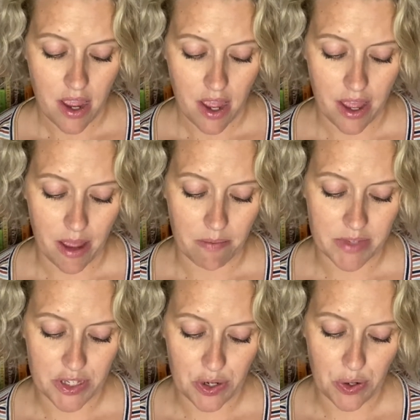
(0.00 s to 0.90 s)
Um,
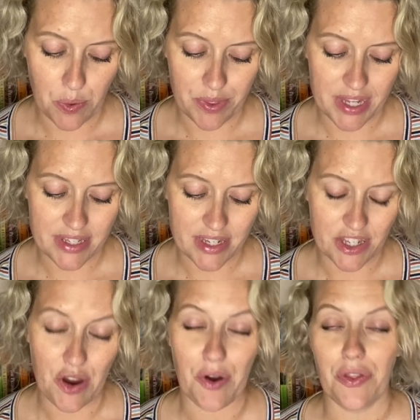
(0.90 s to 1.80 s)
so this is
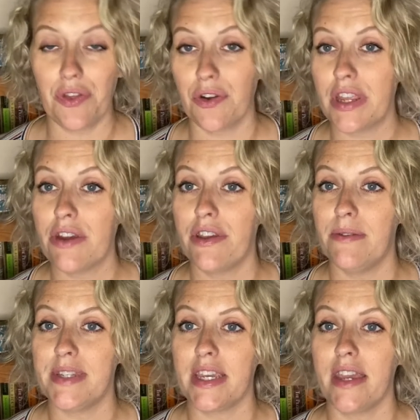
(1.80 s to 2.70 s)
our third year
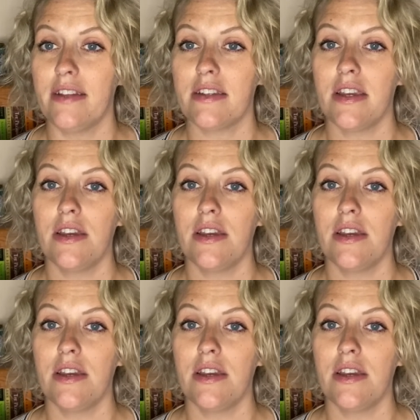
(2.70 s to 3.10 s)
using it.